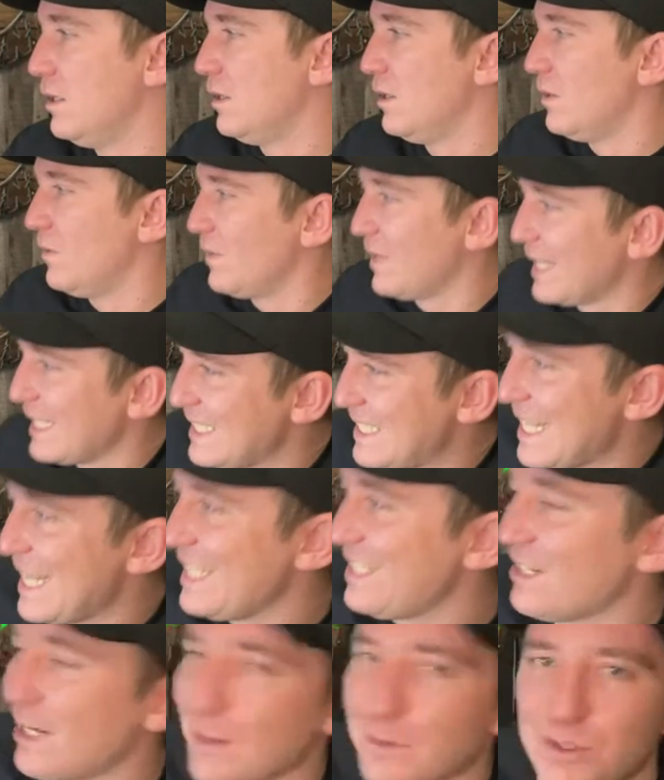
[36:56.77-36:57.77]
we got Dave
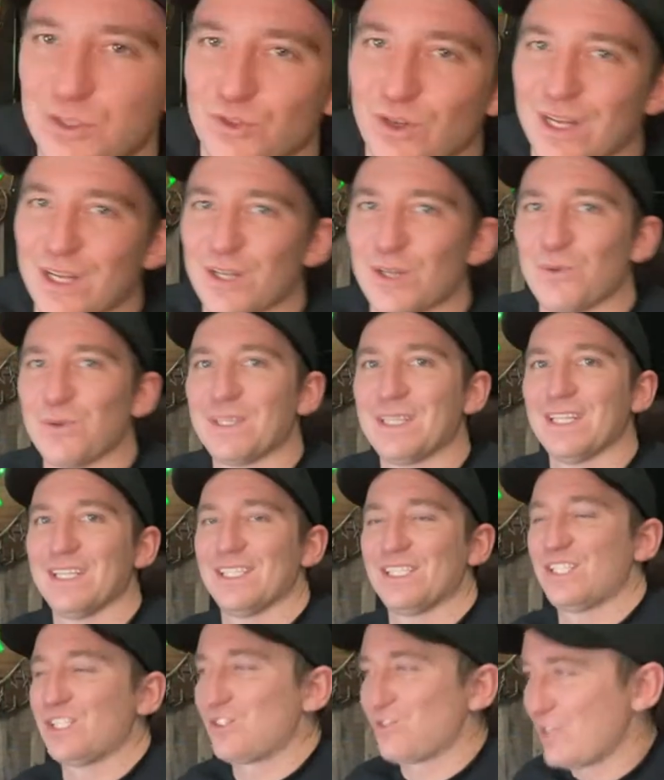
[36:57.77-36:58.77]
Shredder with a
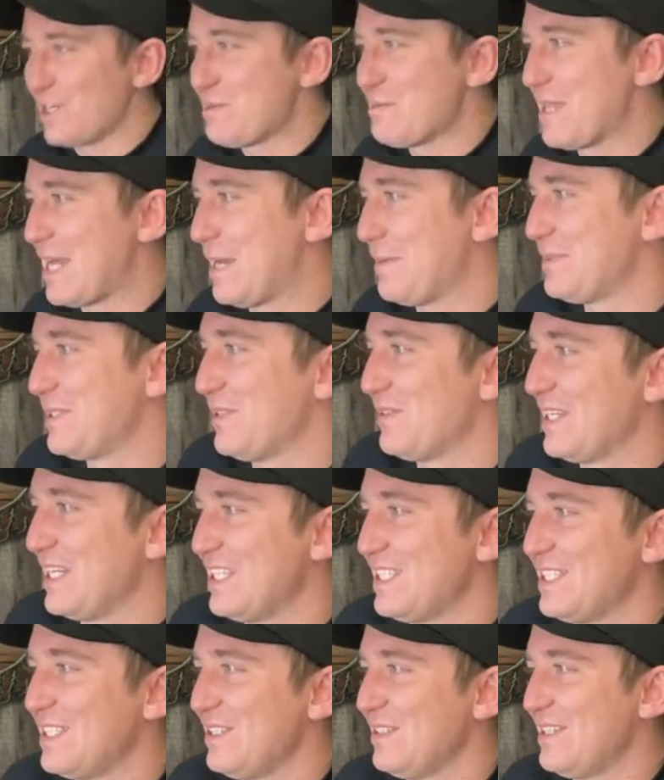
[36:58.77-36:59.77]
Streamlabs
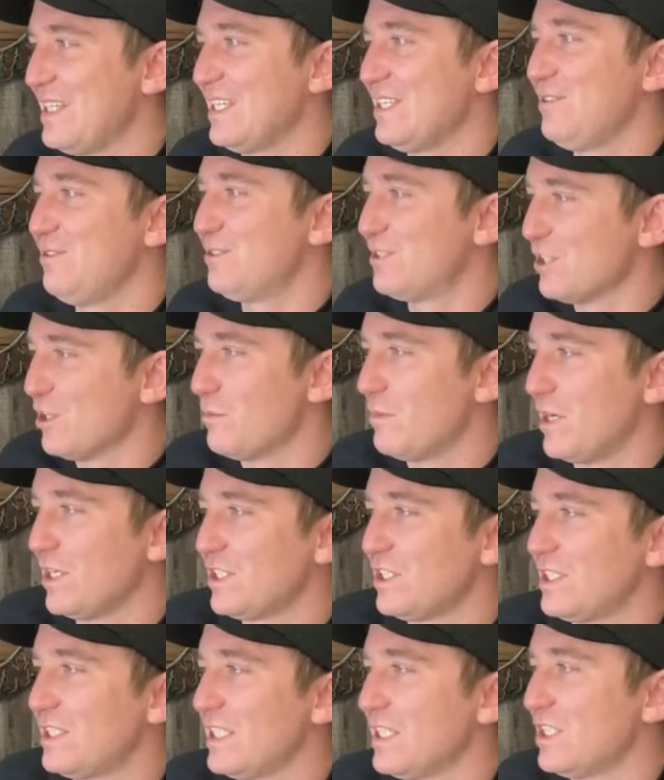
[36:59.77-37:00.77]
donation, dude. Thank you so much. It
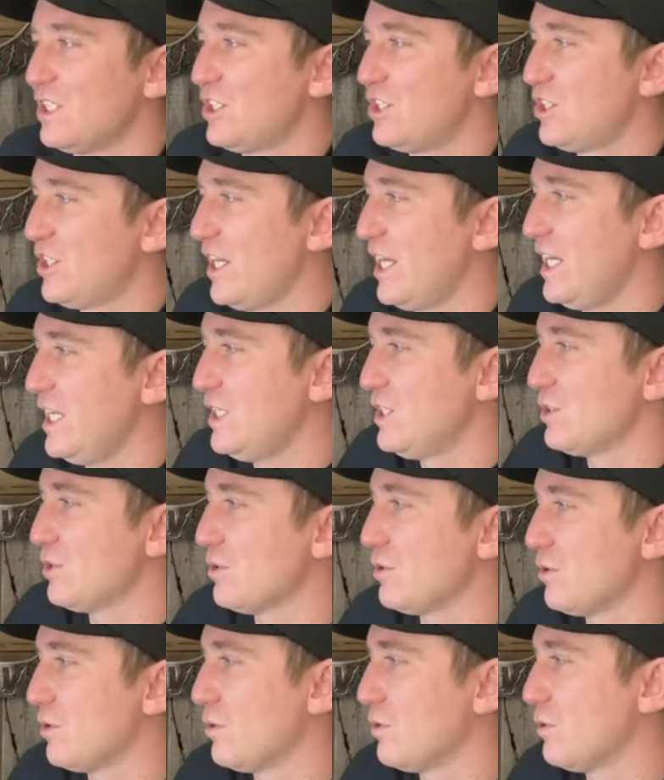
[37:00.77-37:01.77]
says change
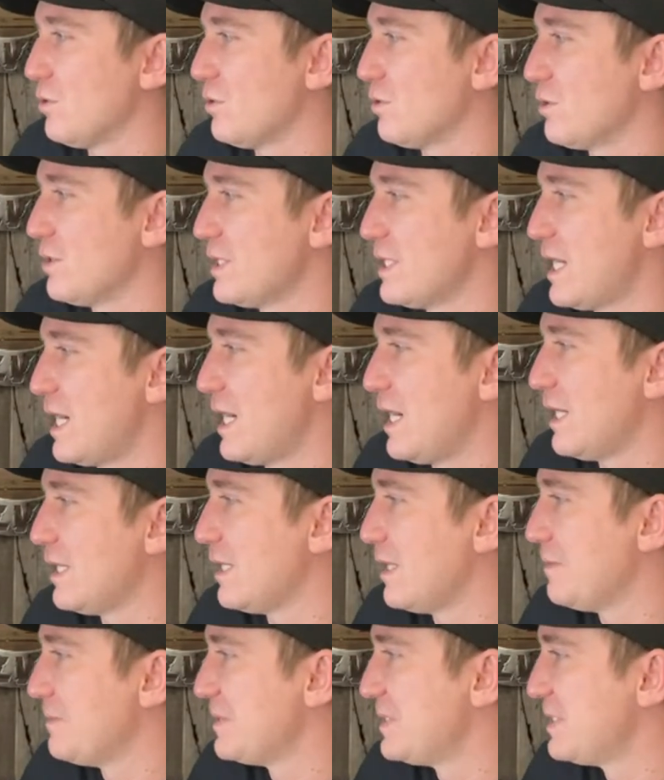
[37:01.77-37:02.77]
or not,
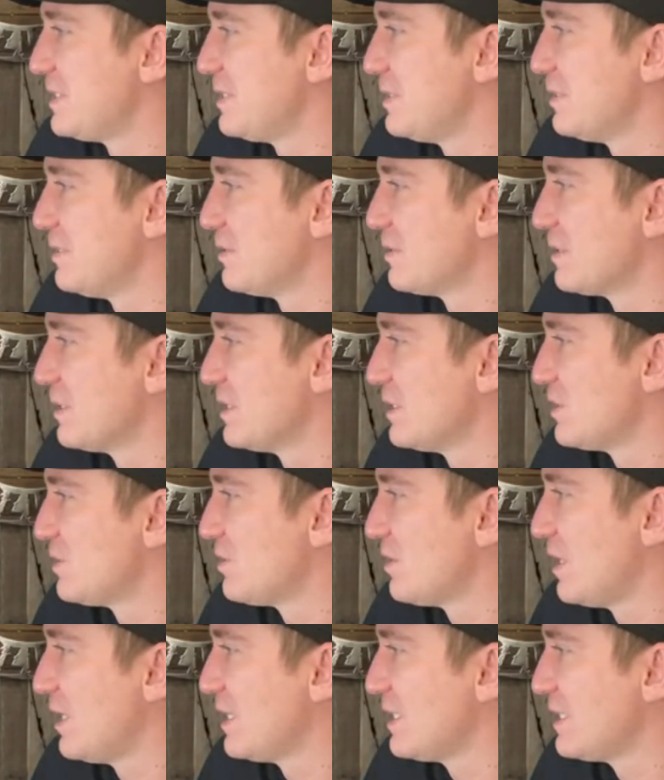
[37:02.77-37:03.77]
I'm still gonna
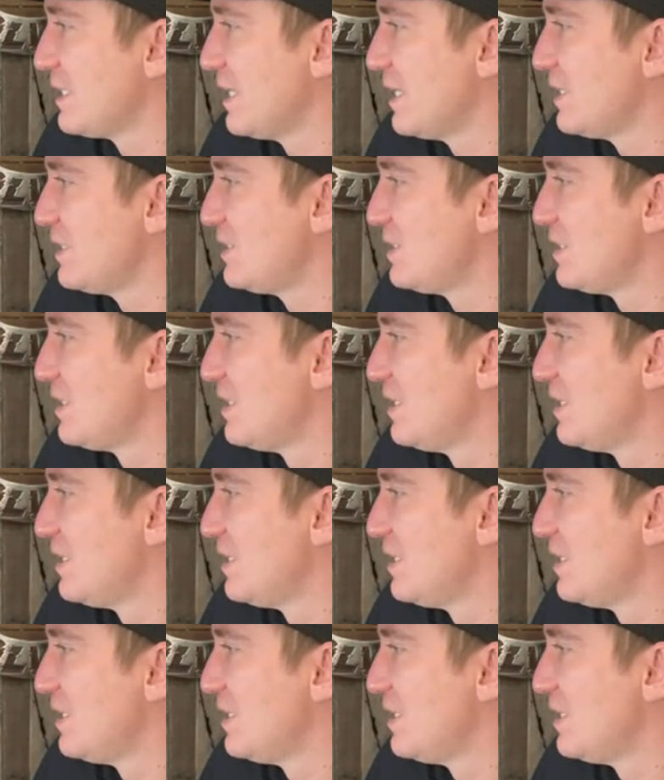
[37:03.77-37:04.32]
try and catch